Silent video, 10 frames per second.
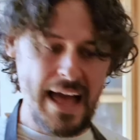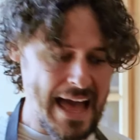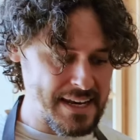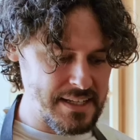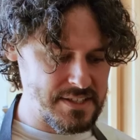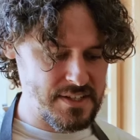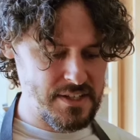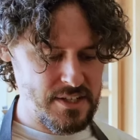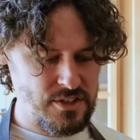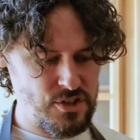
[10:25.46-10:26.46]
add it
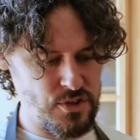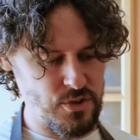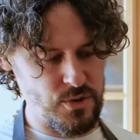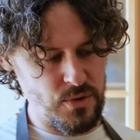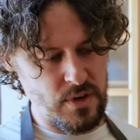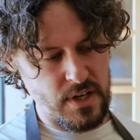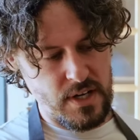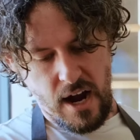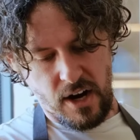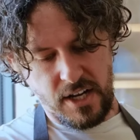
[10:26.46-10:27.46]
to
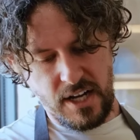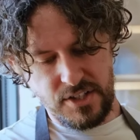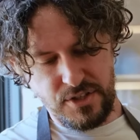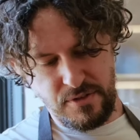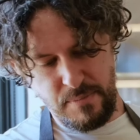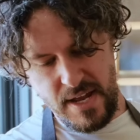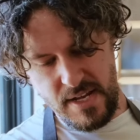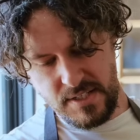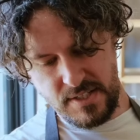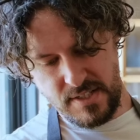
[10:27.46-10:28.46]
our custard
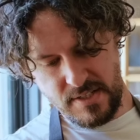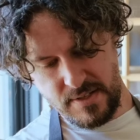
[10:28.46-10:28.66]
base,